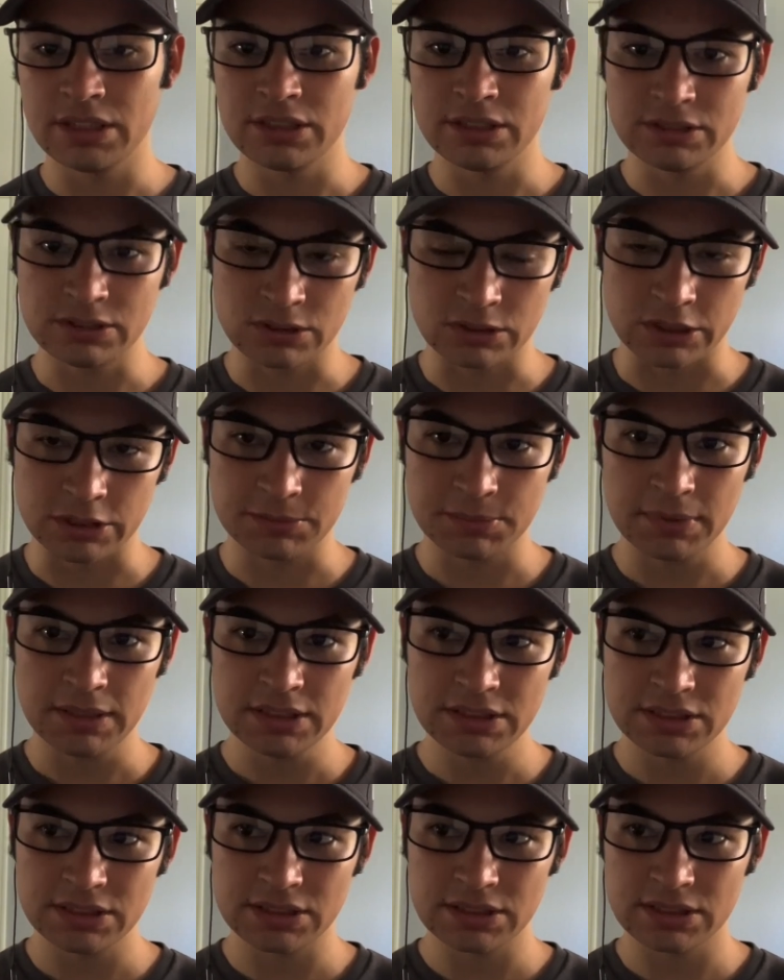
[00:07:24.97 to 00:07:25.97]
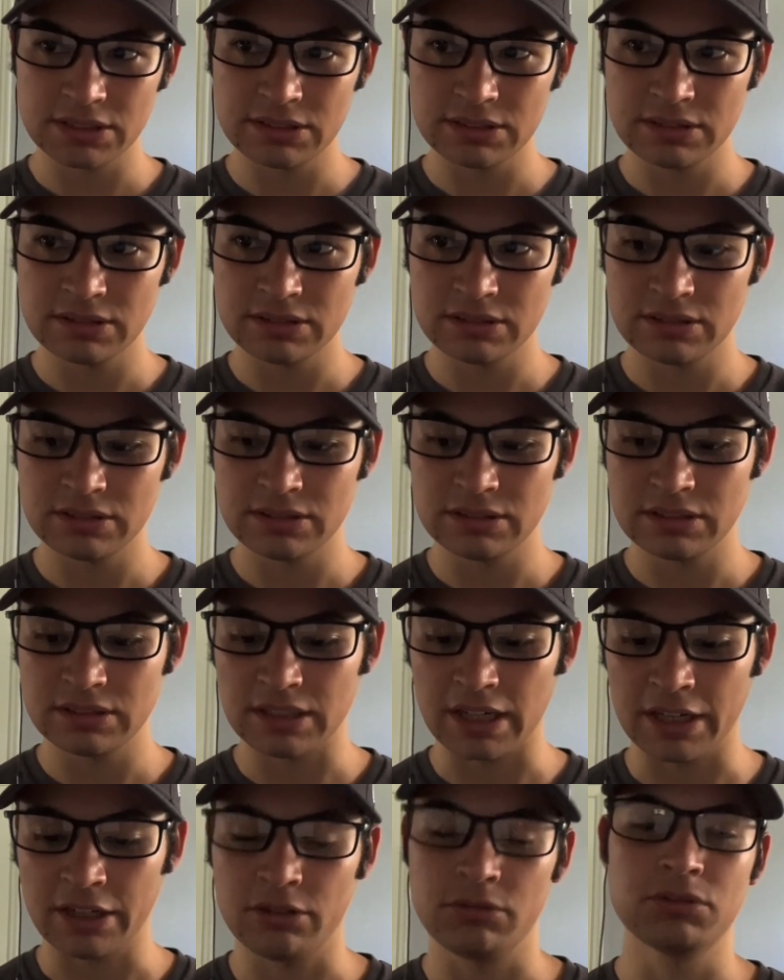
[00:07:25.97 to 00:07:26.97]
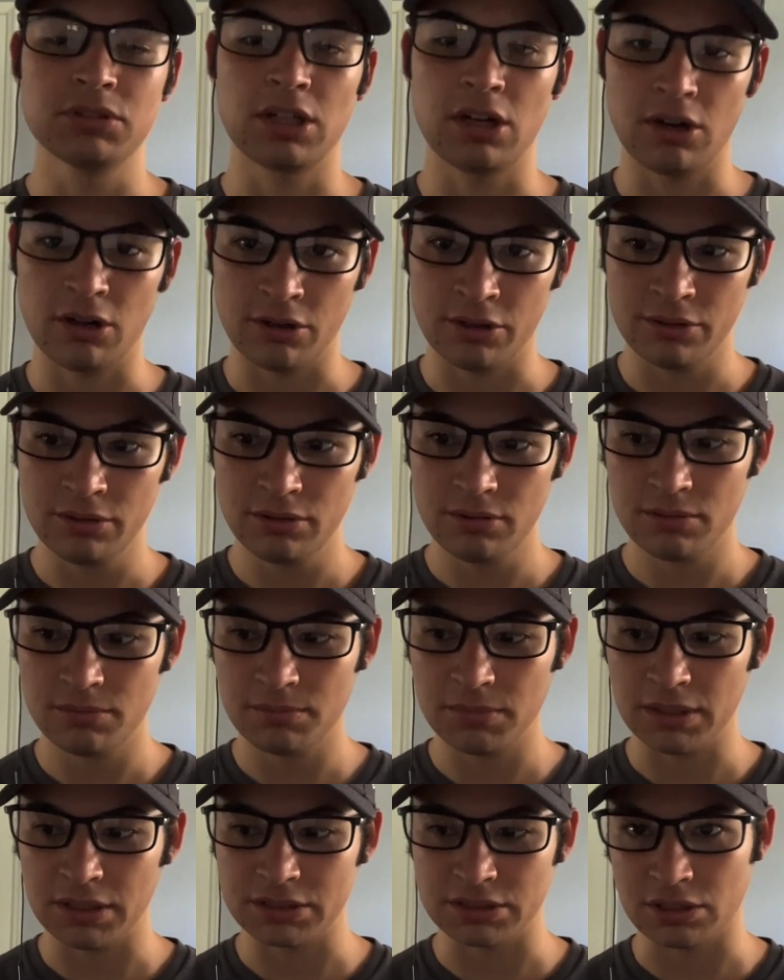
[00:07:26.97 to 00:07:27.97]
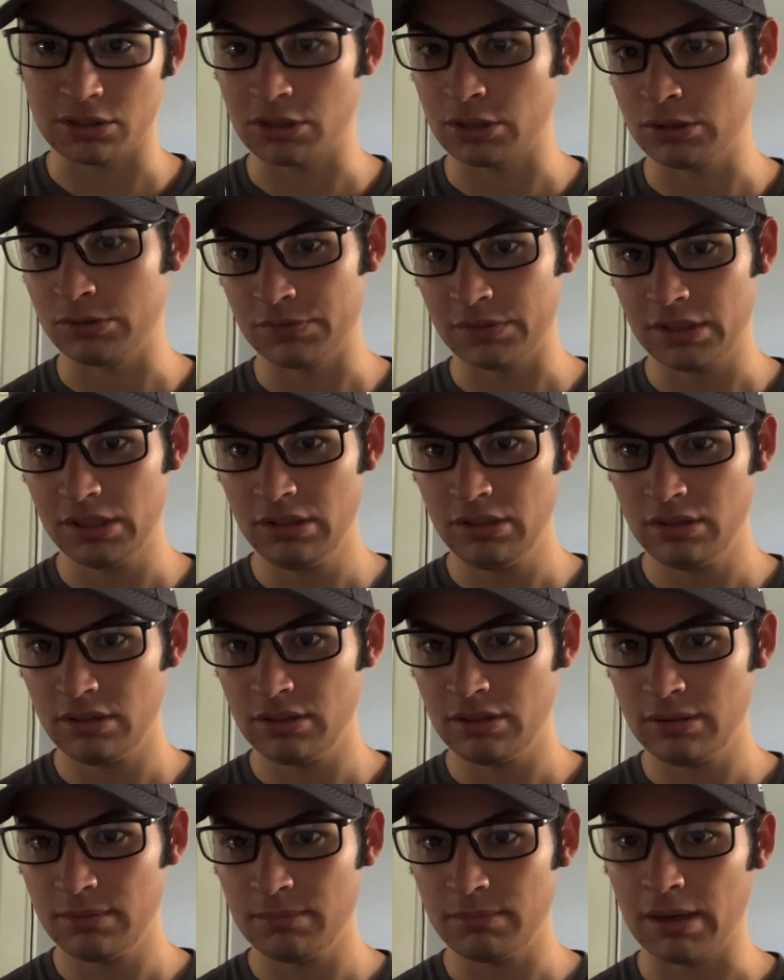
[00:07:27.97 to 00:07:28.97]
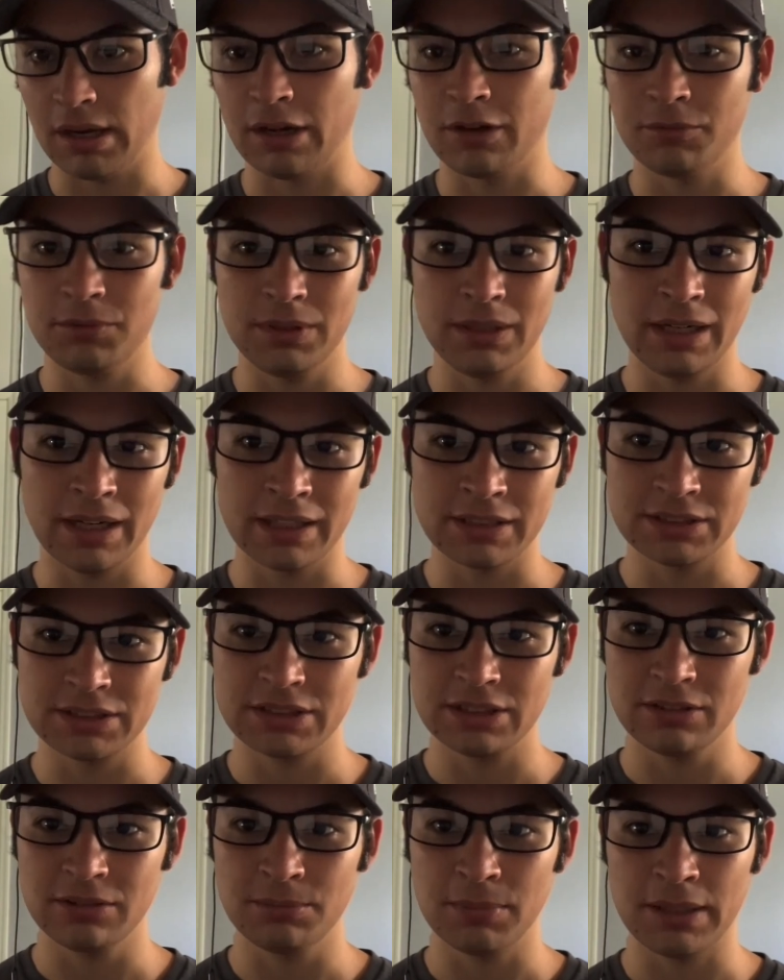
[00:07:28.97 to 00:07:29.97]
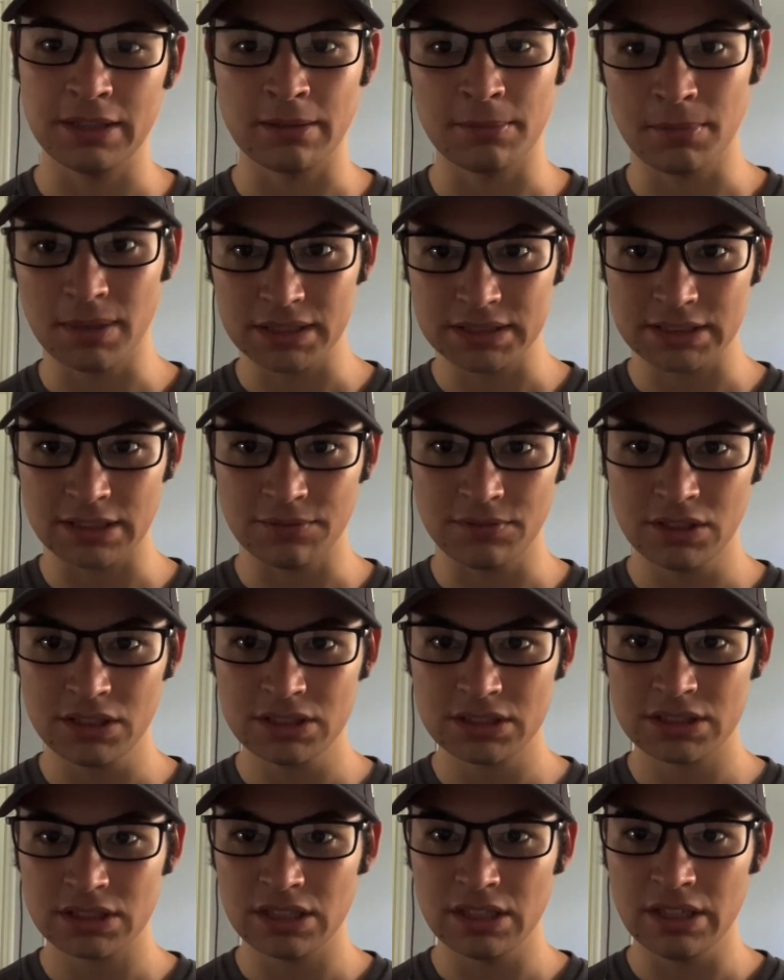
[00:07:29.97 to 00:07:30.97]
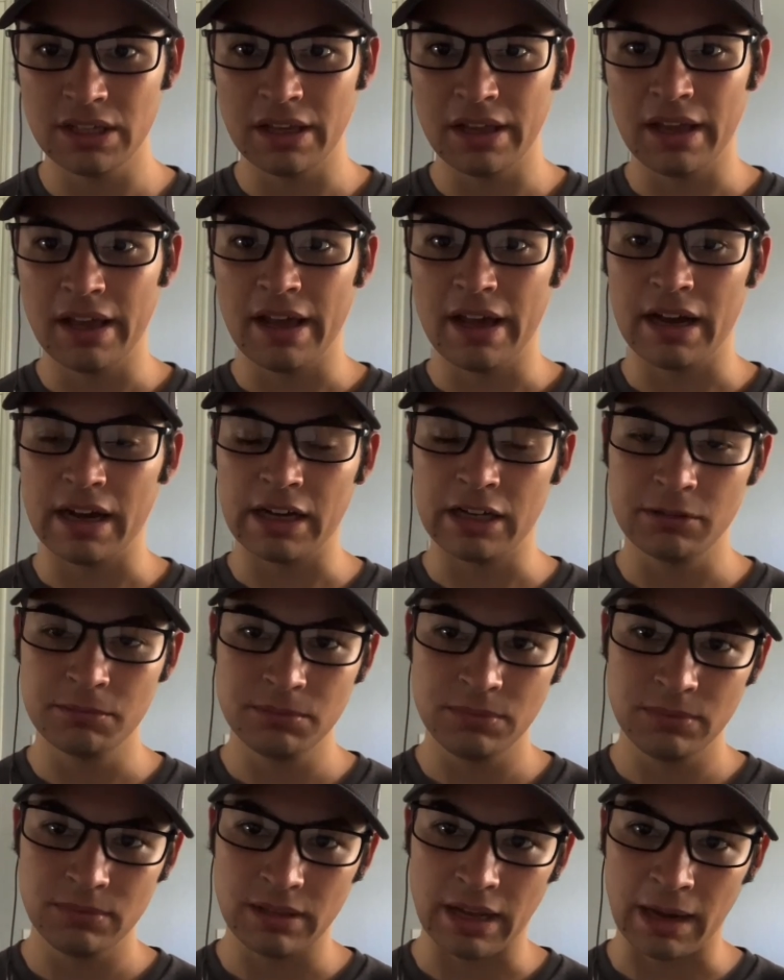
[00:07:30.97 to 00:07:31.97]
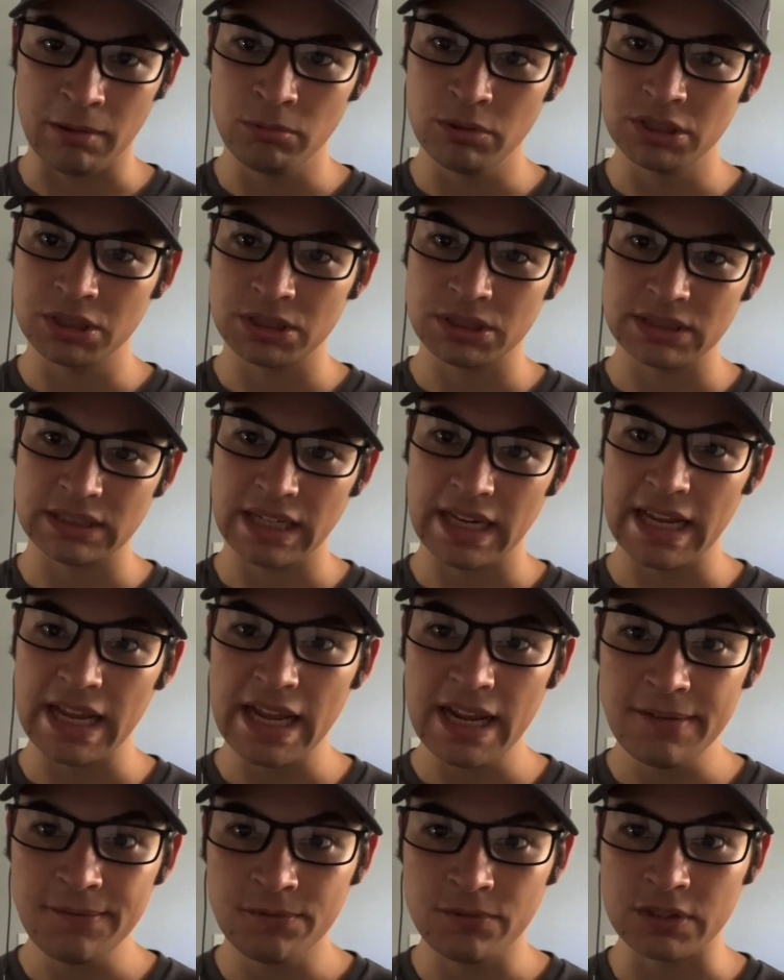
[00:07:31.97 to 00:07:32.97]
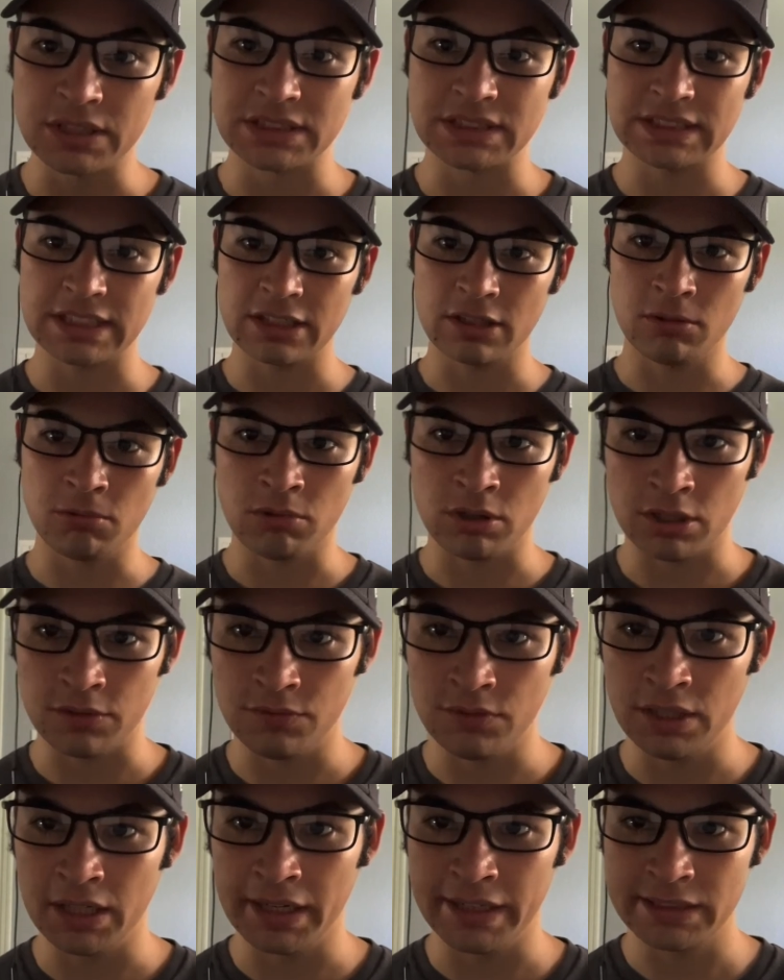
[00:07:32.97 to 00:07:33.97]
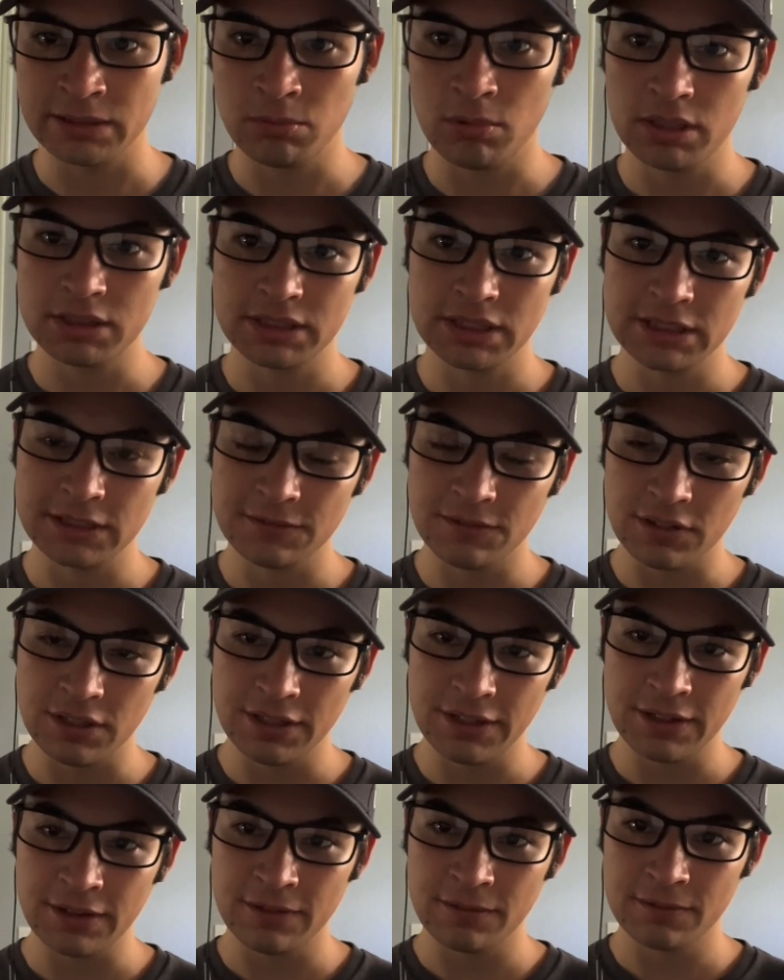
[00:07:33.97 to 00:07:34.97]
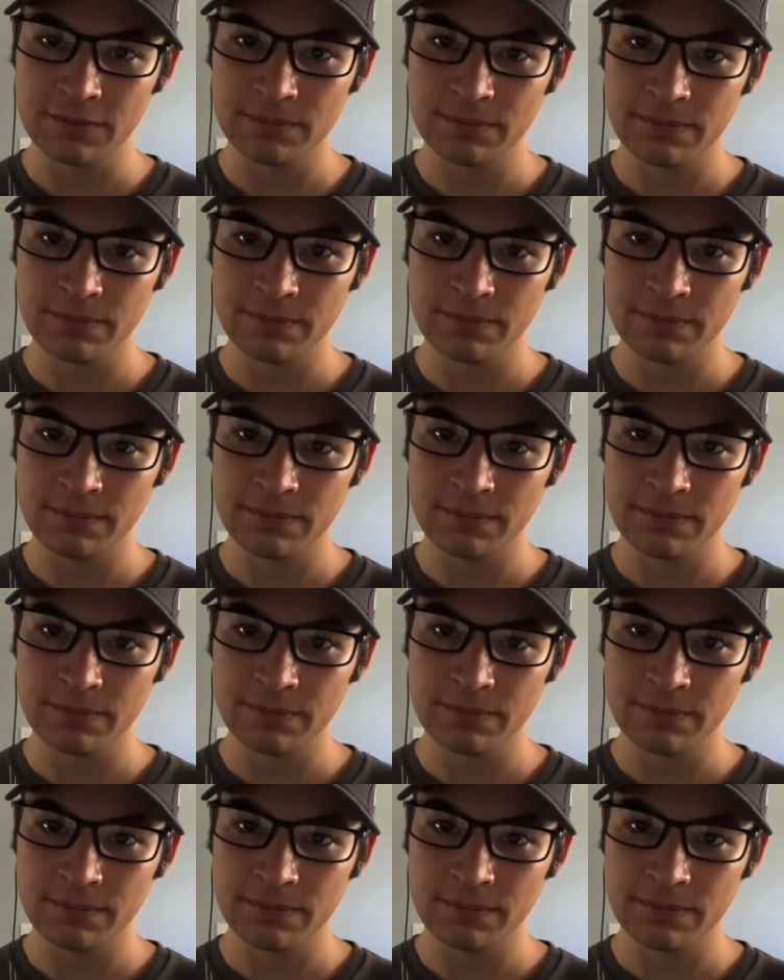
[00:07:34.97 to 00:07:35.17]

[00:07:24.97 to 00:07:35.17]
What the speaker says: Christmas. I know it was hard because of COVID, but I hope you guys still made the best of it. I wish every single one of you guys watch this video